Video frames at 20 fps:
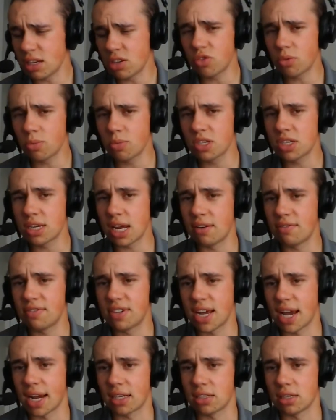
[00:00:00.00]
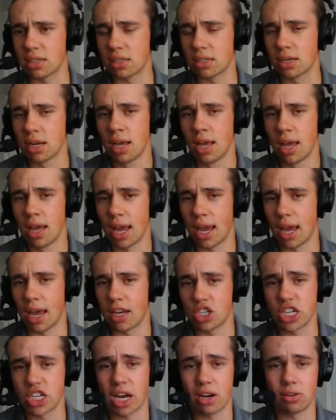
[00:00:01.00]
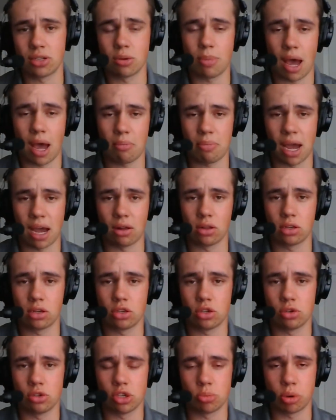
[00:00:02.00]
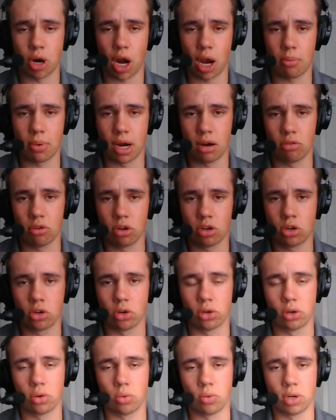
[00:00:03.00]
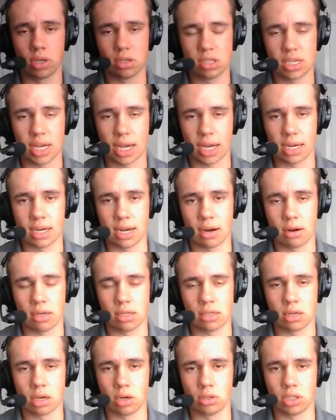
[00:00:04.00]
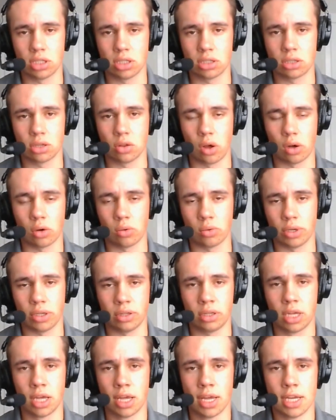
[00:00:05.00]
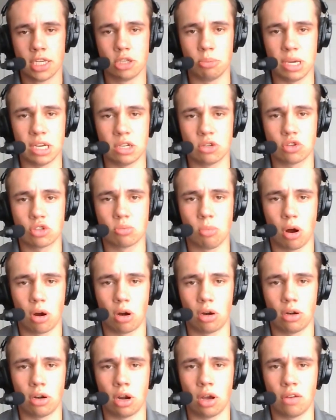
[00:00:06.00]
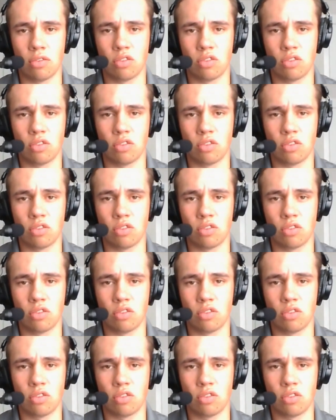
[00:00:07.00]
He is from the state of Texas. And shout out to Matt Palich, who's his primary recruiter, one of the secondary's coaches, along with Demetrius Martin,